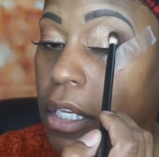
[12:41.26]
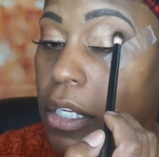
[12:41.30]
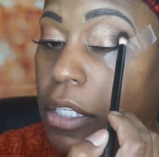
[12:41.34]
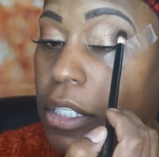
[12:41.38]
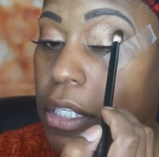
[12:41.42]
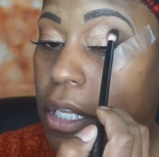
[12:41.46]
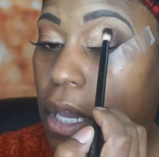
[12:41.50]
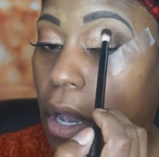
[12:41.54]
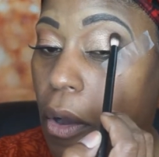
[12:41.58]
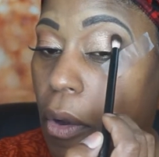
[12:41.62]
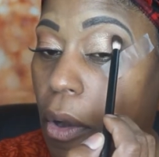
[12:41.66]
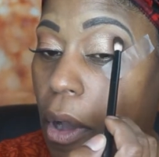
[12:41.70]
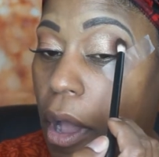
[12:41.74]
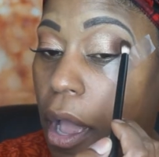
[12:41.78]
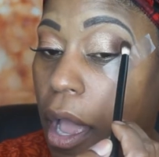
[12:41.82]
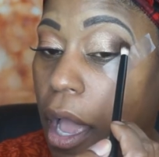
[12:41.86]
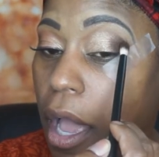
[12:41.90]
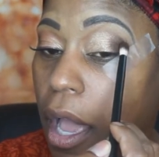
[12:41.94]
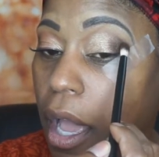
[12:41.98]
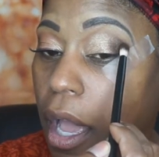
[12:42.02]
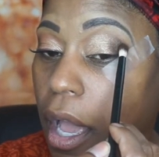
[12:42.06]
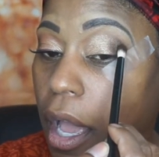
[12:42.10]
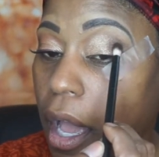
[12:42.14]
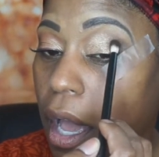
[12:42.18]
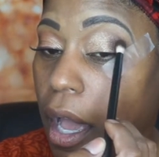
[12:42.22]
So
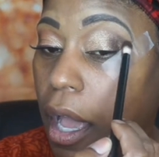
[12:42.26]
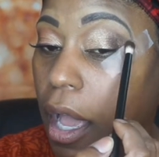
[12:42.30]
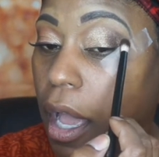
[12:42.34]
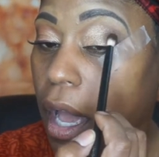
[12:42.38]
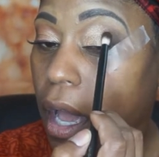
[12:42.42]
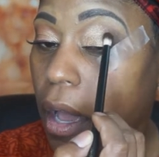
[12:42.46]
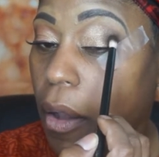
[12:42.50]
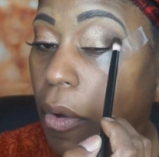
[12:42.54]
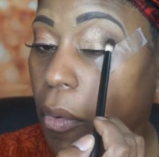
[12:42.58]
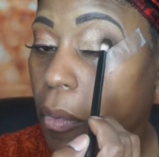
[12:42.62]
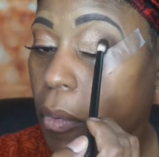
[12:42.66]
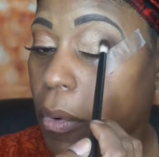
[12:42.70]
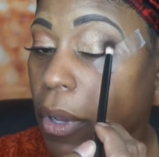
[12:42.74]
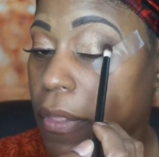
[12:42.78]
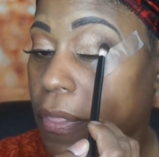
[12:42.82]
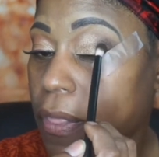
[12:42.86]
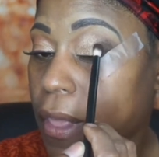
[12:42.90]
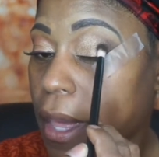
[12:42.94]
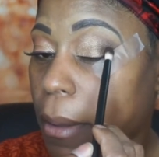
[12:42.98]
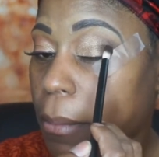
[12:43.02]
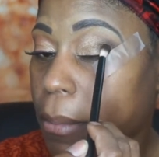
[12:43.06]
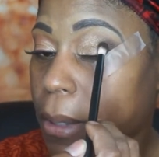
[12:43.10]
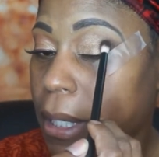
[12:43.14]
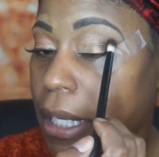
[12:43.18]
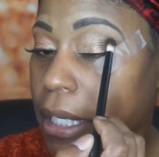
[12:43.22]
with
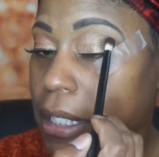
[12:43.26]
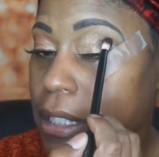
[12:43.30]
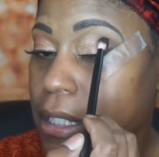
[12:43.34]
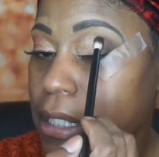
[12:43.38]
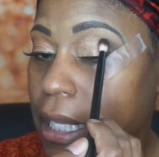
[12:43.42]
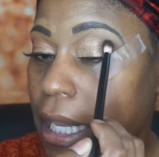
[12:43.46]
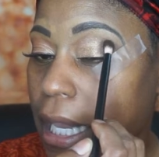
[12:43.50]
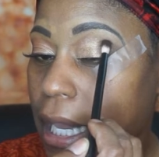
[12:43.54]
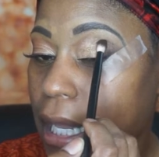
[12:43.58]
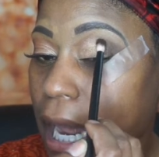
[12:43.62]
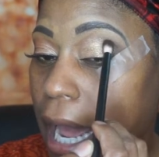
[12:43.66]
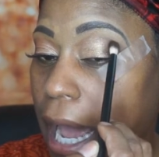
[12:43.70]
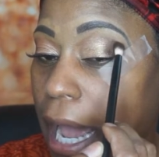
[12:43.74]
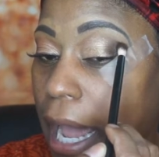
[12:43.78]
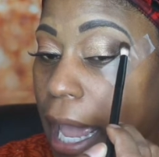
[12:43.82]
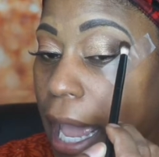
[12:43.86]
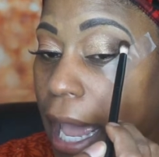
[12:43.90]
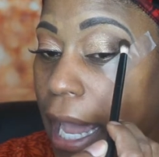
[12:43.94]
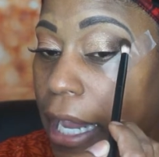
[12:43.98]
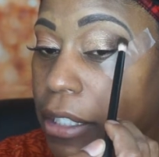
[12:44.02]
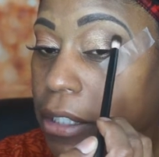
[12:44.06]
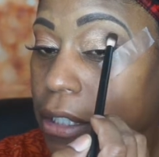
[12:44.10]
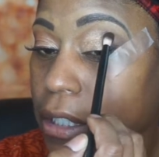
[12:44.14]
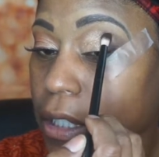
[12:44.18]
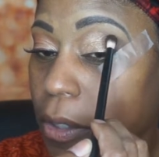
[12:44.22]
that being said, I
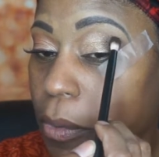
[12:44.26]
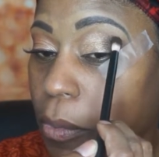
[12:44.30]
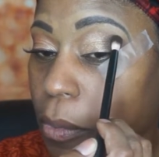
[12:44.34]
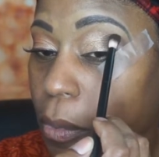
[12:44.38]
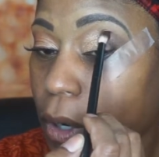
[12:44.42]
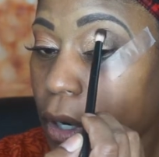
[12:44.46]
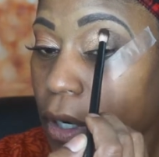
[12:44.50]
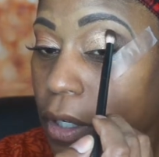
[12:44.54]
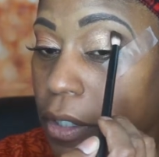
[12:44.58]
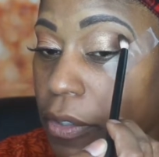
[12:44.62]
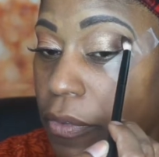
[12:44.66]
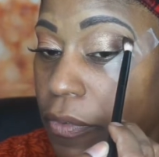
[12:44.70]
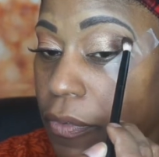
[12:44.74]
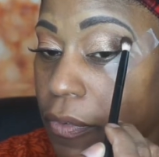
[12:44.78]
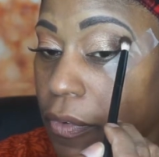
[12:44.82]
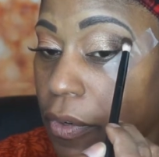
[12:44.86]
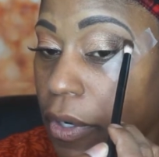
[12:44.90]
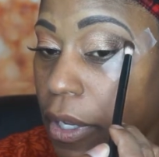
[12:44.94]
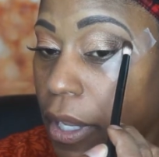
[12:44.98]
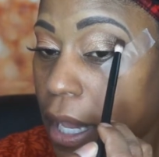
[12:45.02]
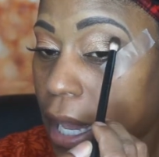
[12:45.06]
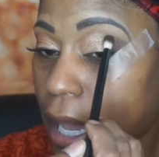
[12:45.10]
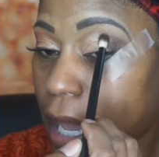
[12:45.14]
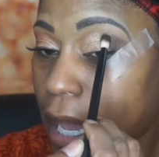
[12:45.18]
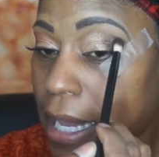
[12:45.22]
actually worked
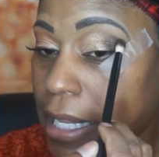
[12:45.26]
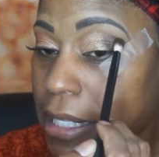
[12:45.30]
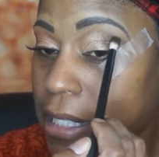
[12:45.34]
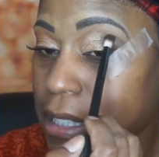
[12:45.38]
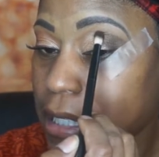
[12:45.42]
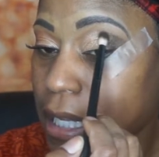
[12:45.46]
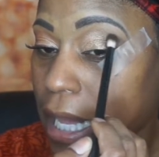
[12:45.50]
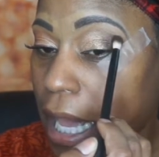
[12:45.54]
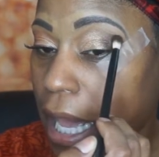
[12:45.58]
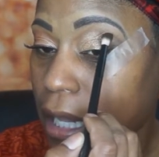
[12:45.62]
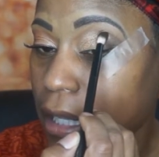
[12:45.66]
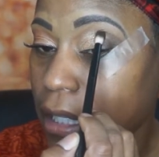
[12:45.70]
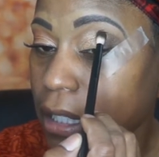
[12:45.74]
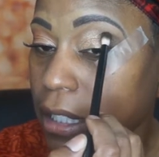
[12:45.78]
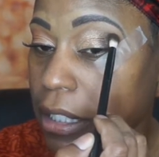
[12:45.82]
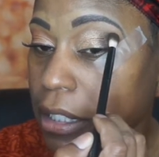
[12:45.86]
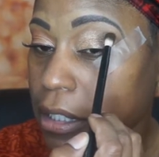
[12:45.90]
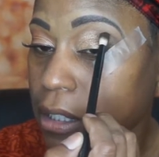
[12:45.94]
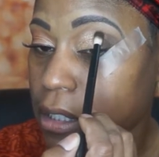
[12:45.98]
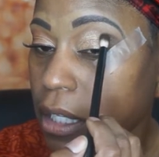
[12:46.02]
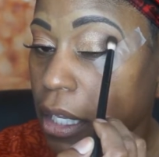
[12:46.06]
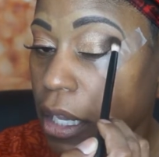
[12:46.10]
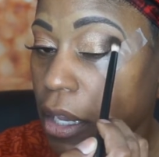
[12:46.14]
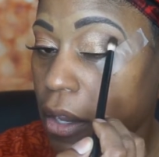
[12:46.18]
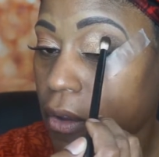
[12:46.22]
at
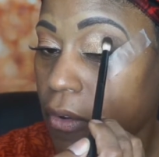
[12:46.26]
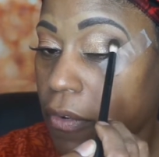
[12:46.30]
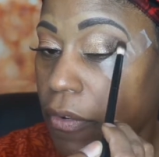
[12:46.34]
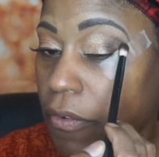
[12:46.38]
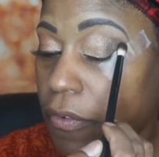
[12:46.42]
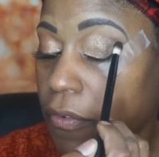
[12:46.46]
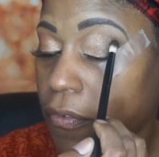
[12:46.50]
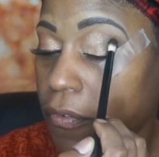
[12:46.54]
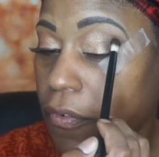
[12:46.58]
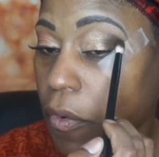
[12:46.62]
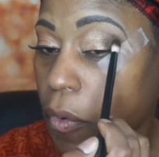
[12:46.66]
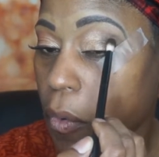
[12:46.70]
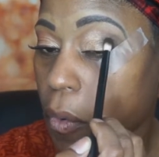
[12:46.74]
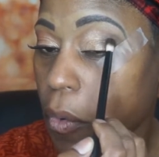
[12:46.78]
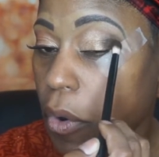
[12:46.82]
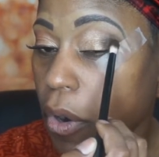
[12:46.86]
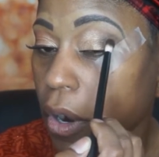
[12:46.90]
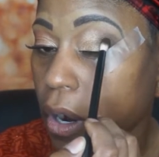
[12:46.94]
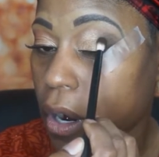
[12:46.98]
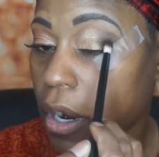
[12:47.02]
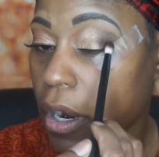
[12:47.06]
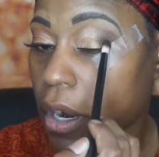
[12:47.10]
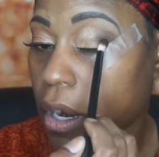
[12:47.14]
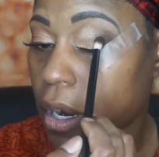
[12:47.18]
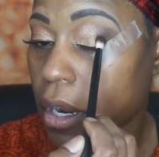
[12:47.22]
Sally's
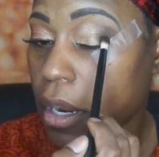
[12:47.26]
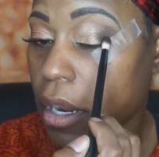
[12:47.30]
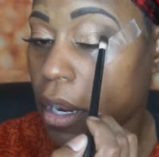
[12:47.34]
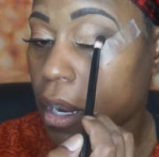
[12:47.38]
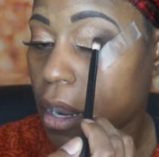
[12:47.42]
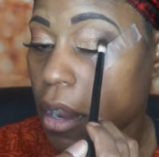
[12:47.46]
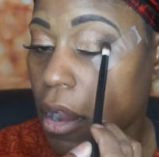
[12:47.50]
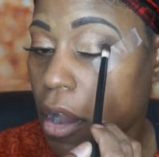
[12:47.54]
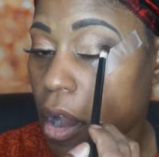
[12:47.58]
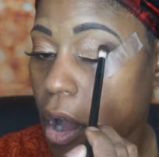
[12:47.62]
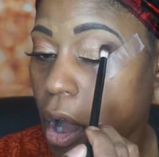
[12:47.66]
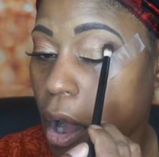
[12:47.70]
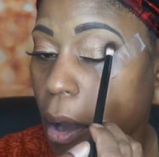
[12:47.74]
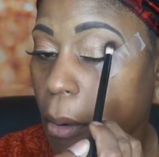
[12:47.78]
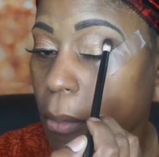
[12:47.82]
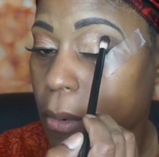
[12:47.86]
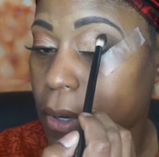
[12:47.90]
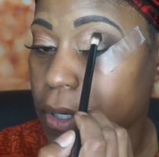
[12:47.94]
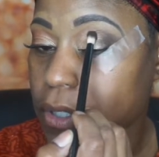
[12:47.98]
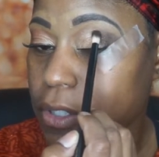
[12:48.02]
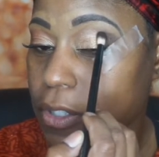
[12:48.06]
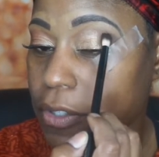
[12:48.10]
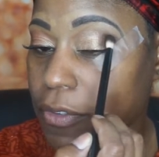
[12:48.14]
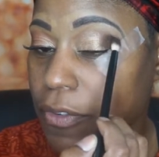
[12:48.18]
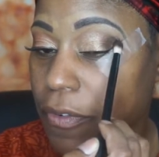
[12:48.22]
for
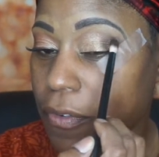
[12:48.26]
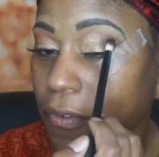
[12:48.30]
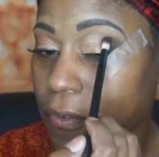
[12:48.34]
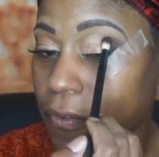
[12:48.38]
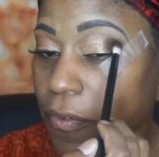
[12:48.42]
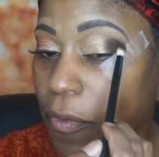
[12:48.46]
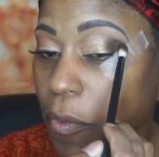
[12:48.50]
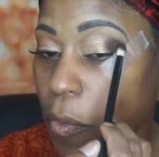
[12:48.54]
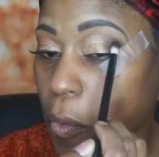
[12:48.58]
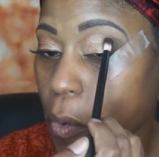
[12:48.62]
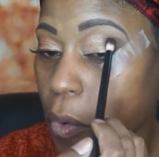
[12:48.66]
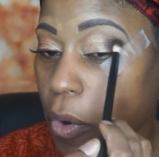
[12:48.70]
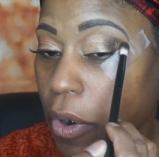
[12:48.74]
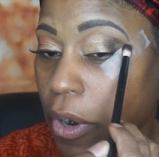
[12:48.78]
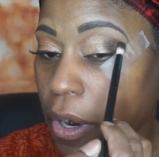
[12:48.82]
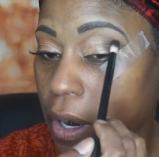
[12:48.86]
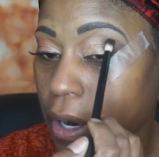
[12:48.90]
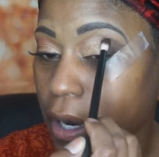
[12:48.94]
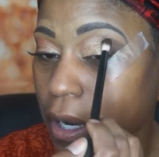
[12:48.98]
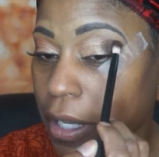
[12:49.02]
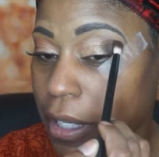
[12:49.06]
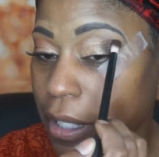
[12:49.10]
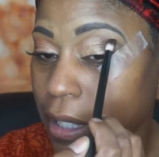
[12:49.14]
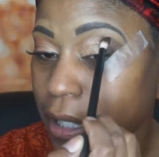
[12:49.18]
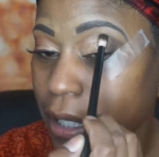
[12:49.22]
almost
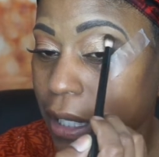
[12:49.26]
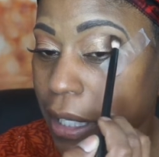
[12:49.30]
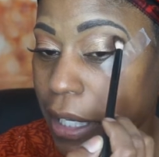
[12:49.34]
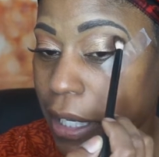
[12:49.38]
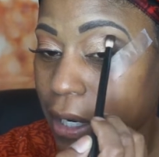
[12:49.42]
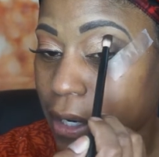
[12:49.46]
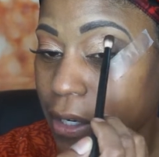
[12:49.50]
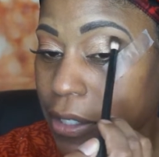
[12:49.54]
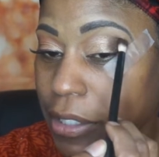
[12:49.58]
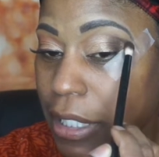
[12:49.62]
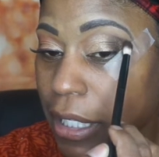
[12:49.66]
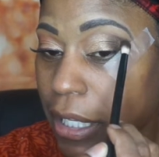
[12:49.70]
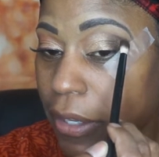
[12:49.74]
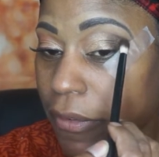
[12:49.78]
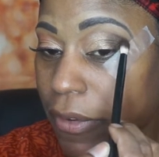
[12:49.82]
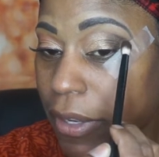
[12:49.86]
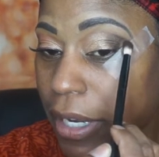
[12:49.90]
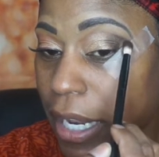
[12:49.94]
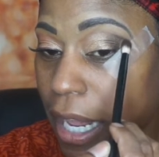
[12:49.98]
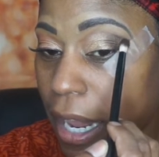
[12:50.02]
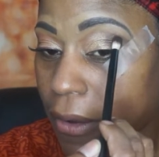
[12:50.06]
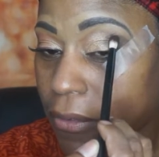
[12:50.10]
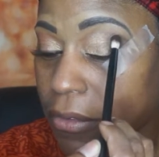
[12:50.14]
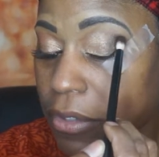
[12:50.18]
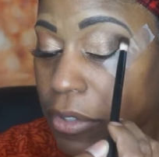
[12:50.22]
4 years,
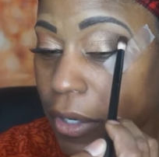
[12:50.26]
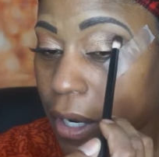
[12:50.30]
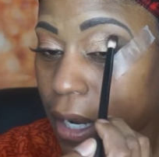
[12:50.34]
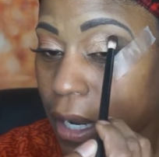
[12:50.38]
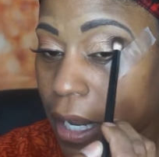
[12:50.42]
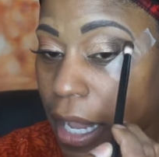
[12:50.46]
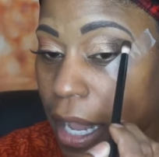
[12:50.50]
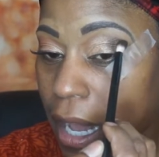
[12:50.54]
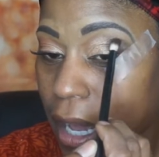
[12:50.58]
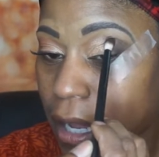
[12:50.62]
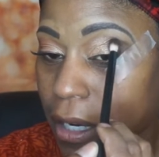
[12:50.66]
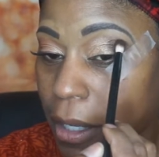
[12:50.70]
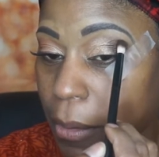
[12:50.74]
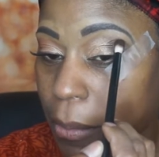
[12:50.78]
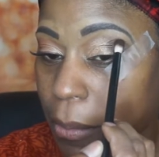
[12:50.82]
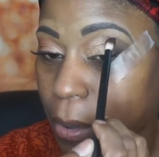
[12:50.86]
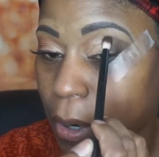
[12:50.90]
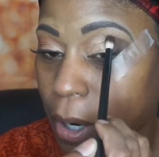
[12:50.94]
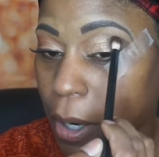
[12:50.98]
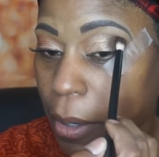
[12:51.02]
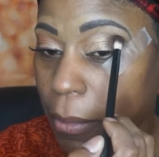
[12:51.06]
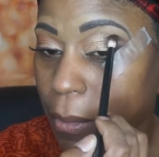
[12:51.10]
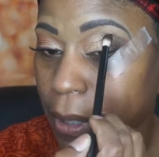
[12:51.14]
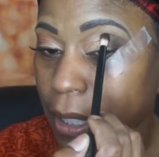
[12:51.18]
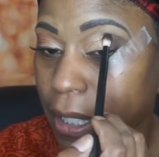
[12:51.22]
even after I got a
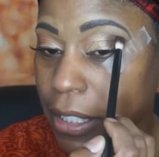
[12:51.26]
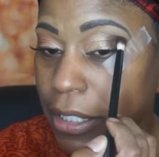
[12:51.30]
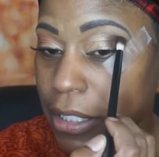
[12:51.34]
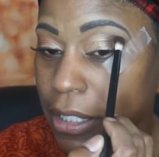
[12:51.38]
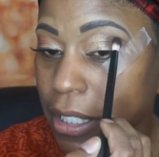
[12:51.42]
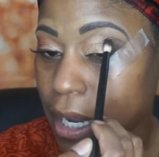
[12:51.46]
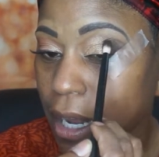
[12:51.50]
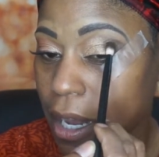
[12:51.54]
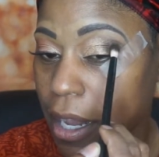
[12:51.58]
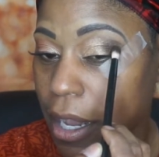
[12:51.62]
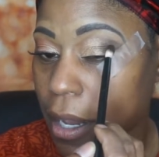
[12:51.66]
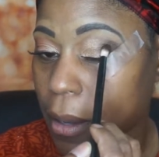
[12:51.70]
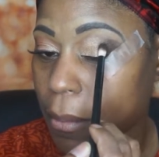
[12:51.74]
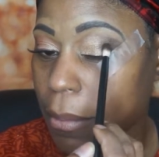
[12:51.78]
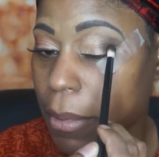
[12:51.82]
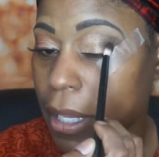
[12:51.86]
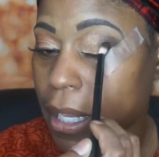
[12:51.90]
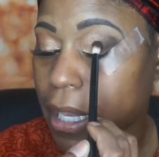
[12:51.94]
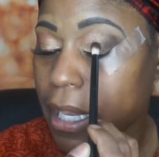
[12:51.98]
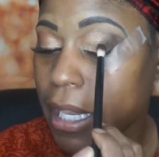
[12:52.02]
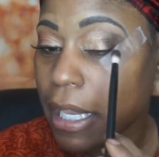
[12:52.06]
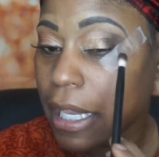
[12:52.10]
permanent job.